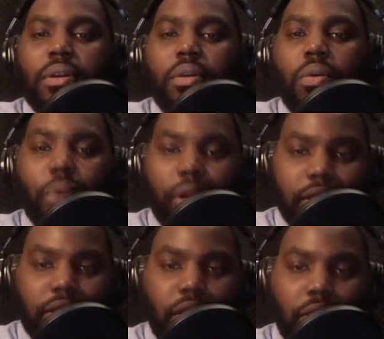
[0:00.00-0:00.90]
What is
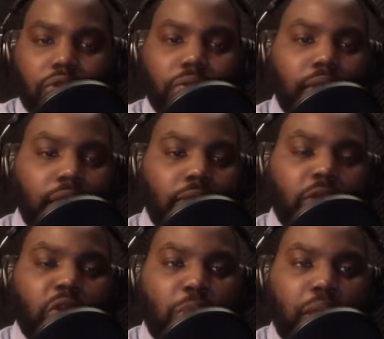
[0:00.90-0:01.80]
culturally
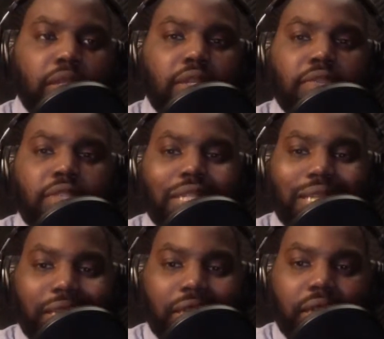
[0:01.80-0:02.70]
responsive
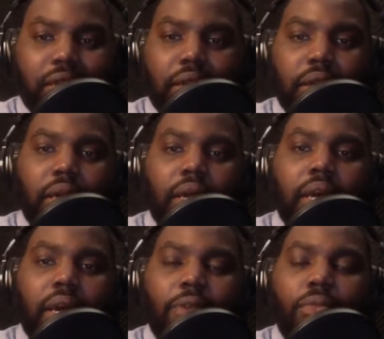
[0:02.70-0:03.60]
teaching
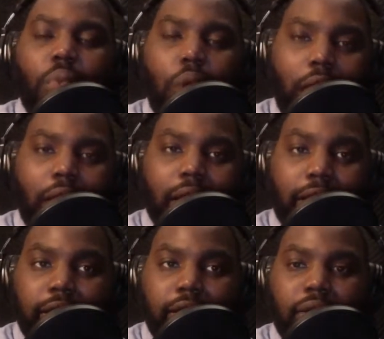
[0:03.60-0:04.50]
and
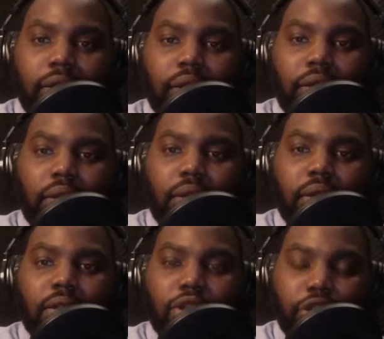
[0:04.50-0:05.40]
why
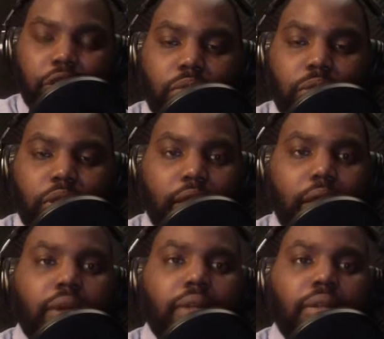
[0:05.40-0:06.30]
should
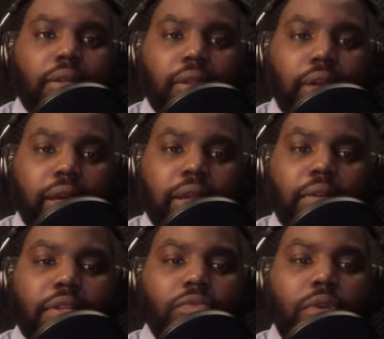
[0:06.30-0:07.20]
care? Get in on
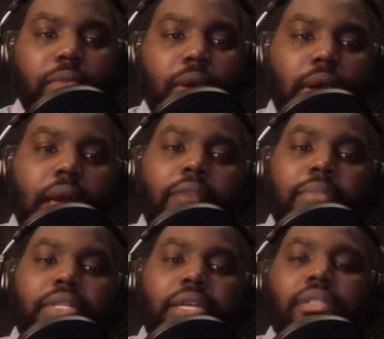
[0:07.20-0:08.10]
this webinar.
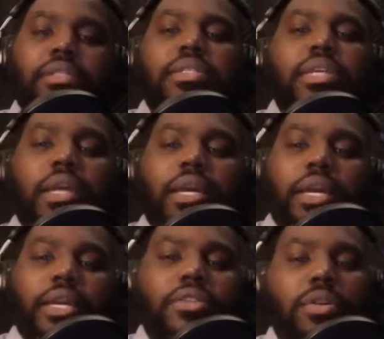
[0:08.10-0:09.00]
NAFME Texas
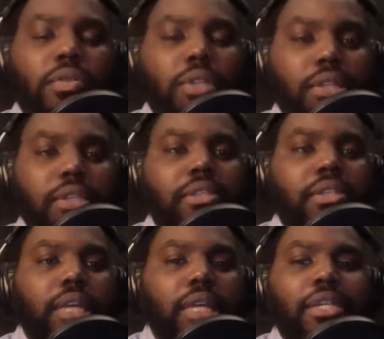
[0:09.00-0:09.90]
is holding this
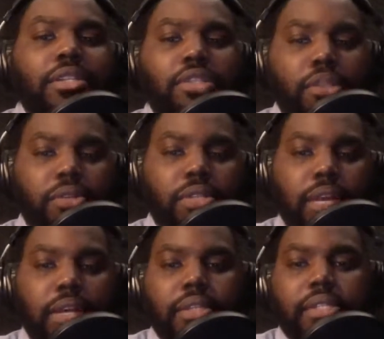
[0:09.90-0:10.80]

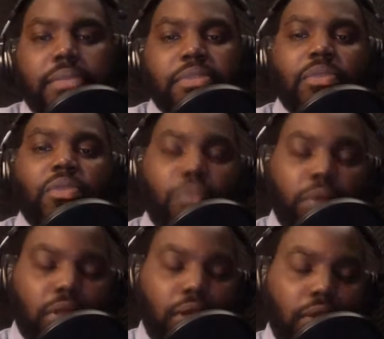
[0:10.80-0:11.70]
Tuesday, September
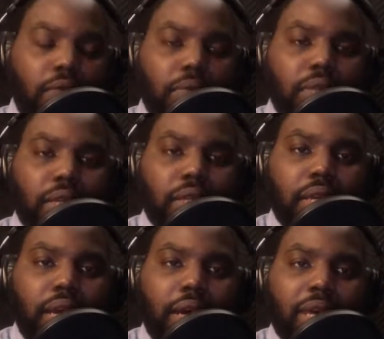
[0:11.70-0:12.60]
14th from 6 to
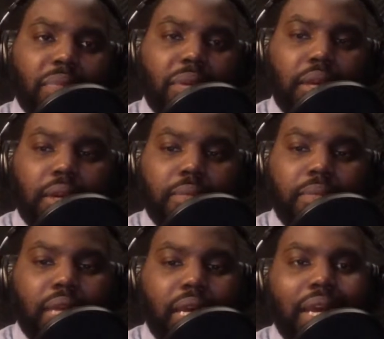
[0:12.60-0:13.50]
9 p.m.
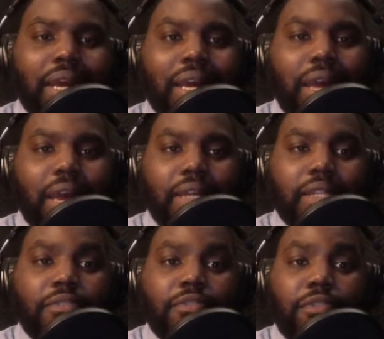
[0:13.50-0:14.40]
And it's
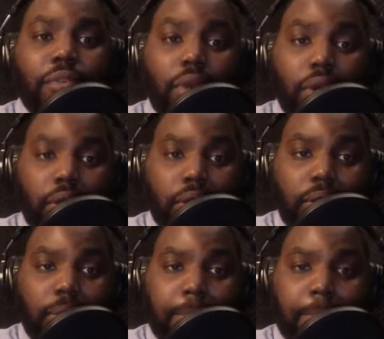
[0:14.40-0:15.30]
free.
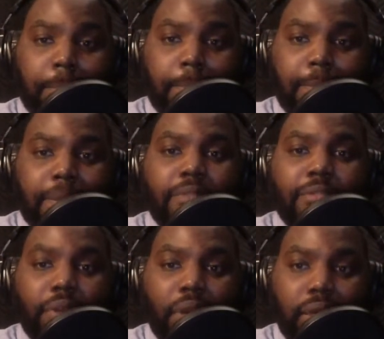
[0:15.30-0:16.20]

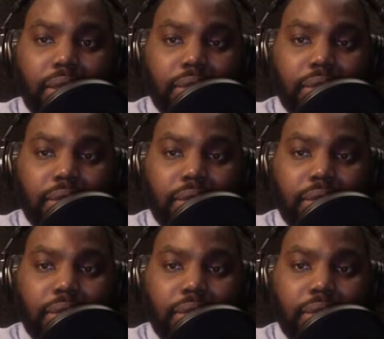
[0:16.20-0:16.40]
Free.